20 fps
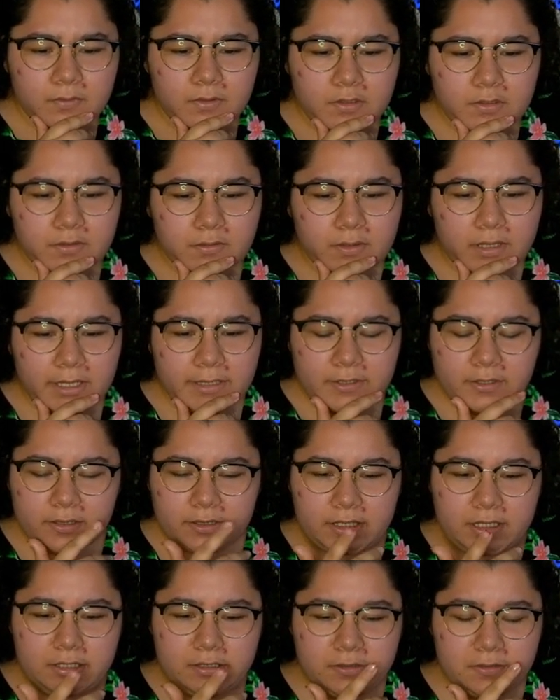You know, I
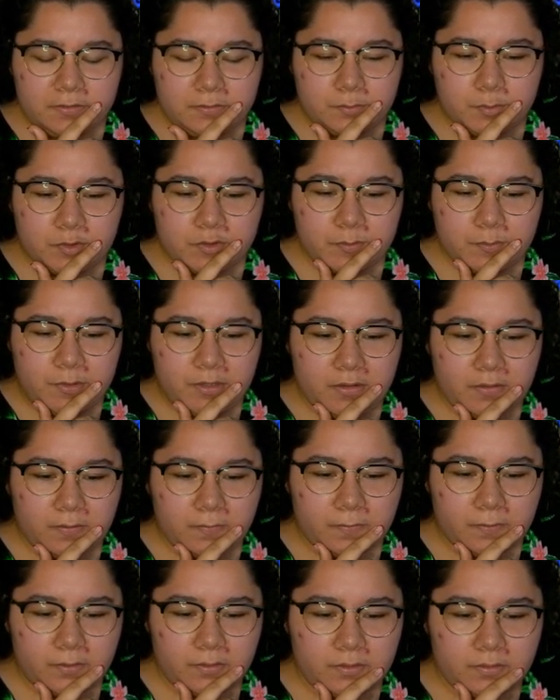thought Keelan's was
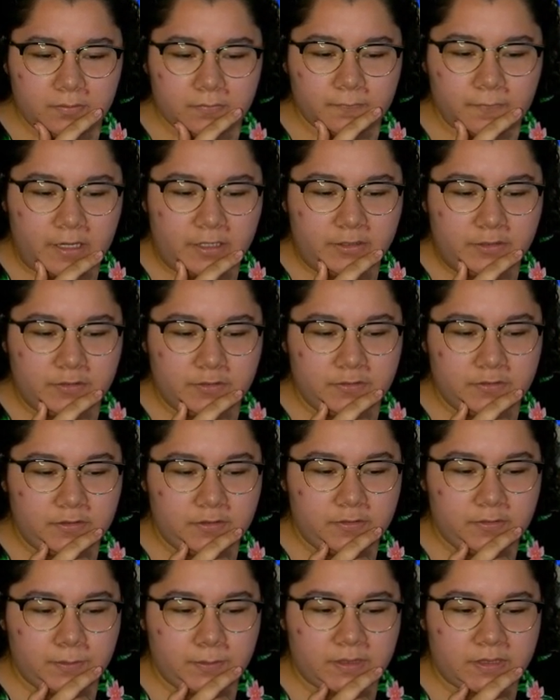beautiful.
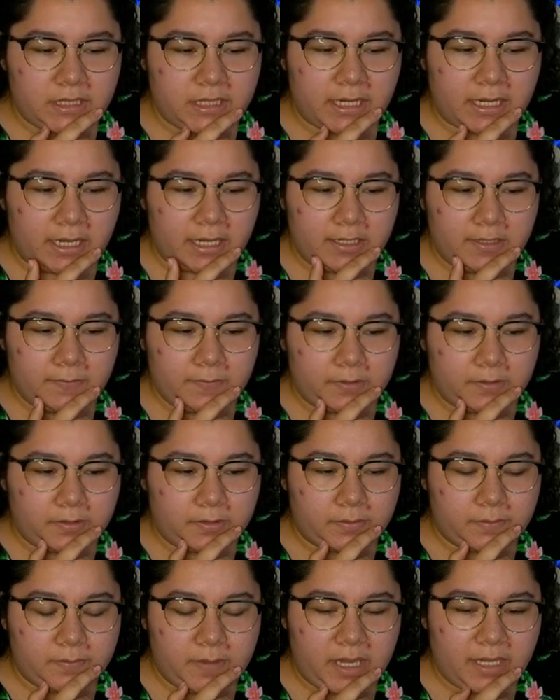Vengeance's was like out of
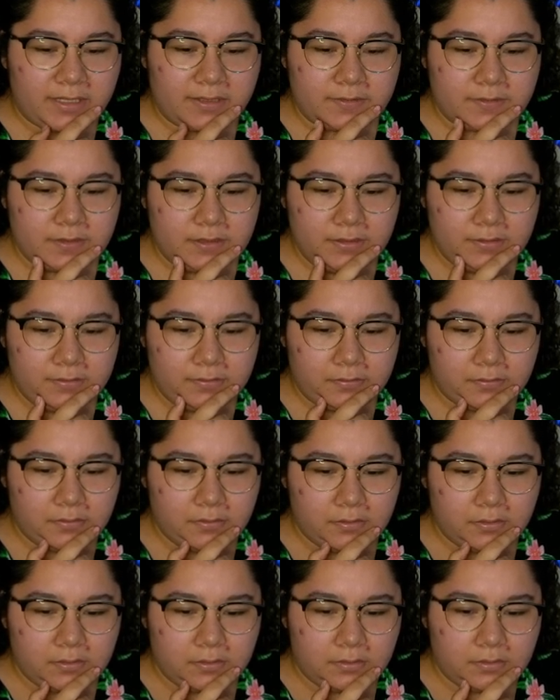a magazine.
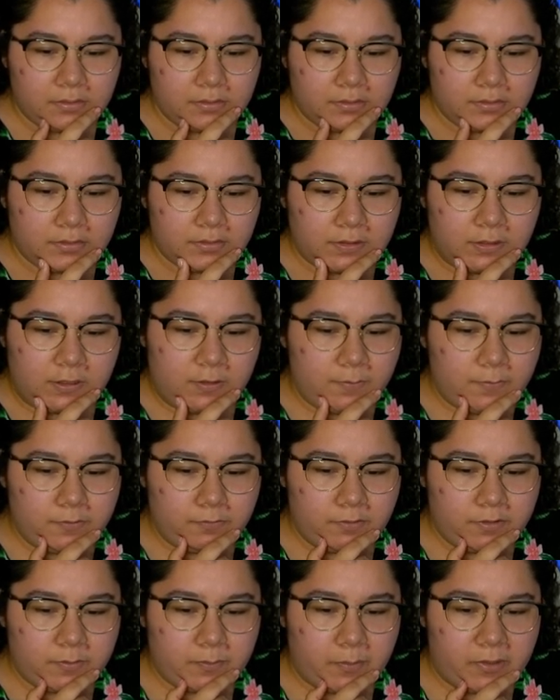
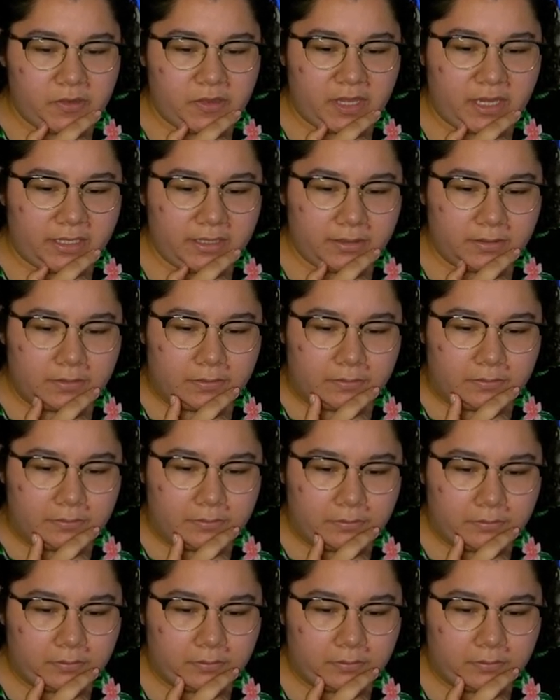Kim's was pathetic.